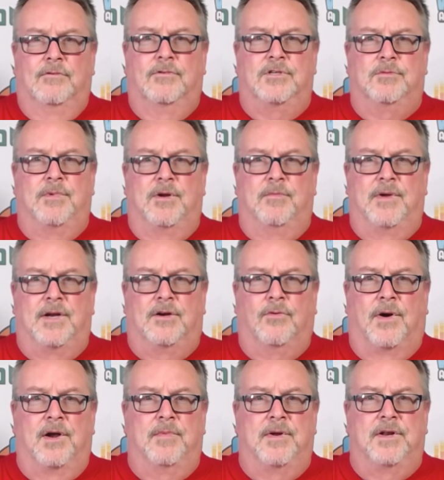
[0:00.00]
which may have made
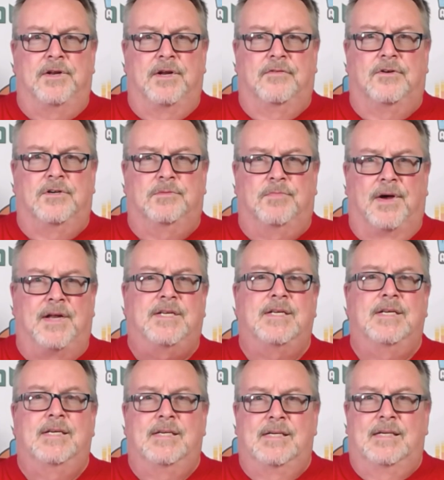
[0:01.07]
quite a bit of difference.
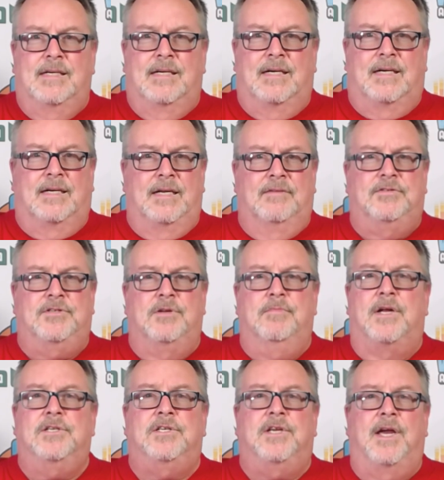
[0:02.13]
But ifs and
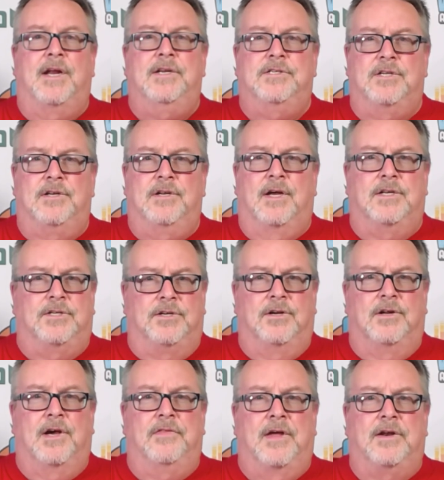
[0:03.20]
buts, candies and nuts, you
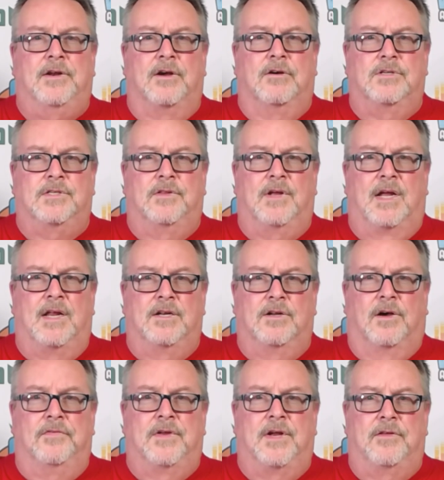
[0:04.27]
know how that goes. And
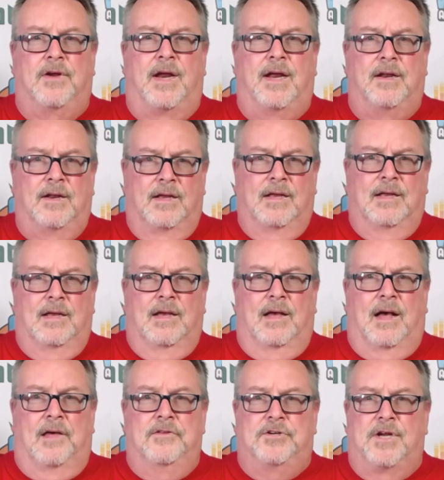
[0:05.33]
on the other hand,
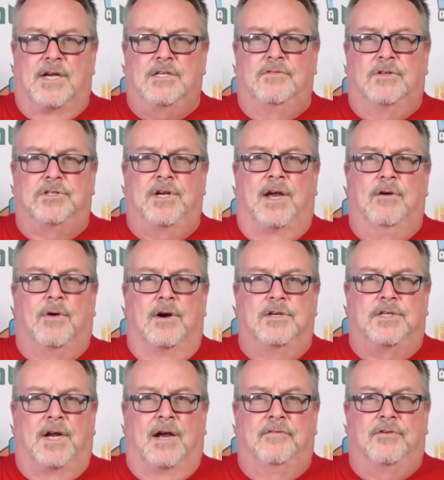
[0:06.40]
the Jacksonville
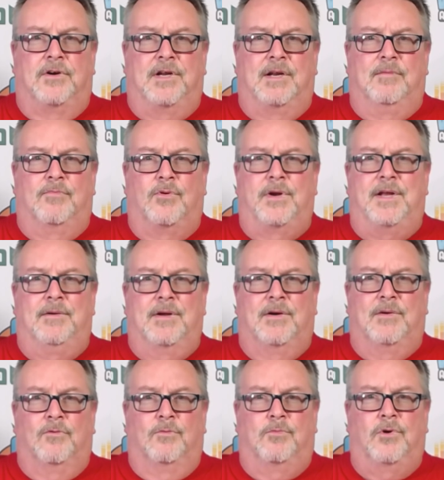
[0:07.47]
Jaguars, after getting pretty
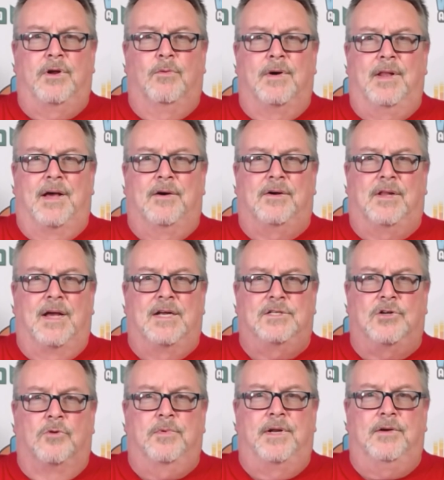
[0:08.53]
well outclassed
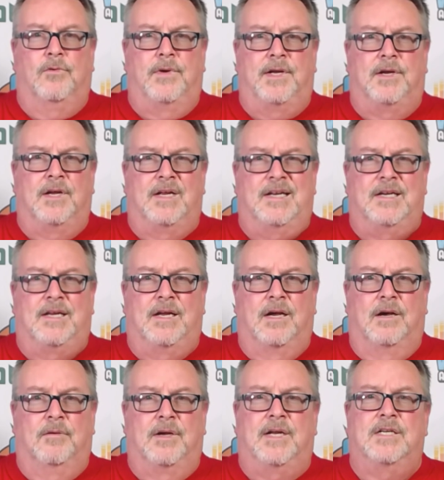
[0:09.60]
opening week in
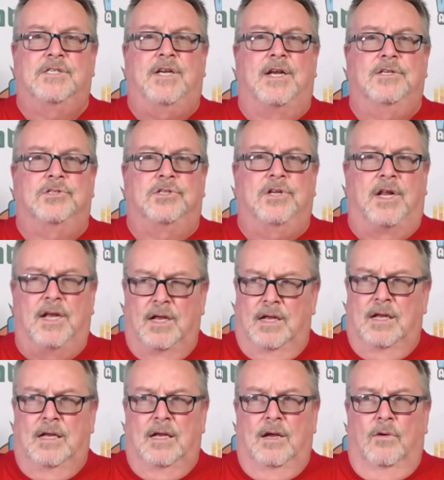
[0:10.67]
against Kansas City,
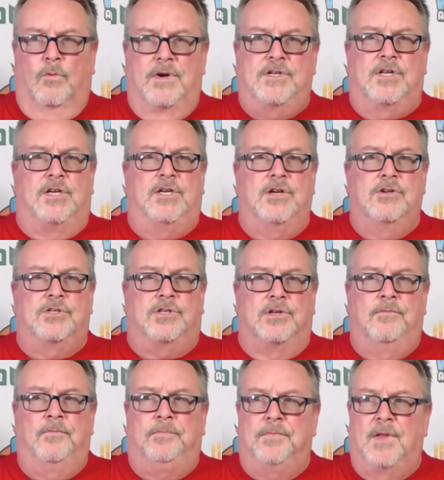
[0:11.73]
went to
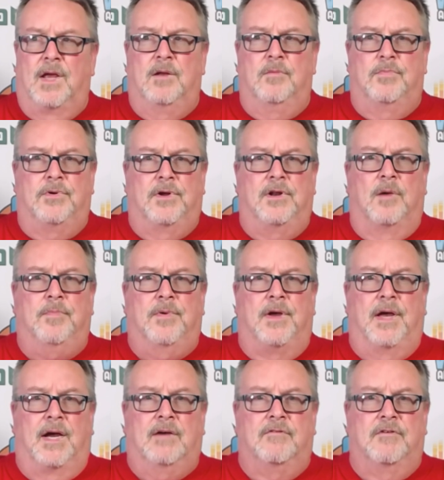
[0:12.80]
Houston and put up a
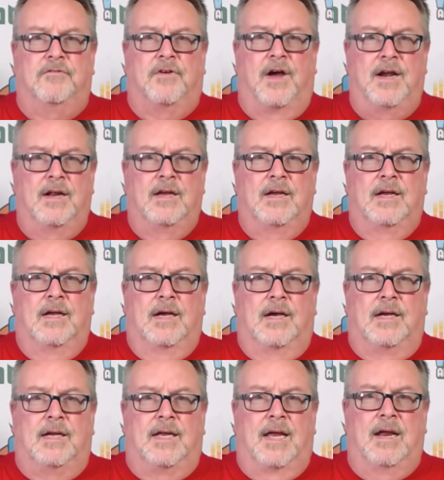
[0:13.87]
heck of a fight,
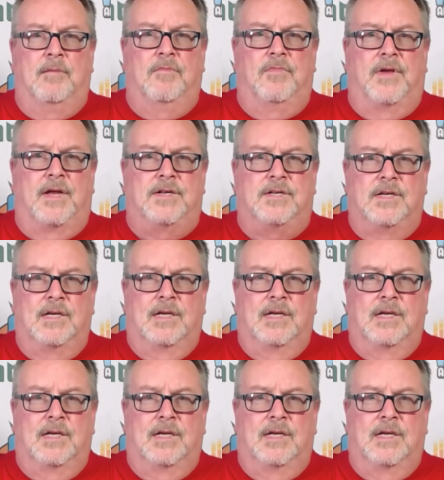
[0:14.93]
a game that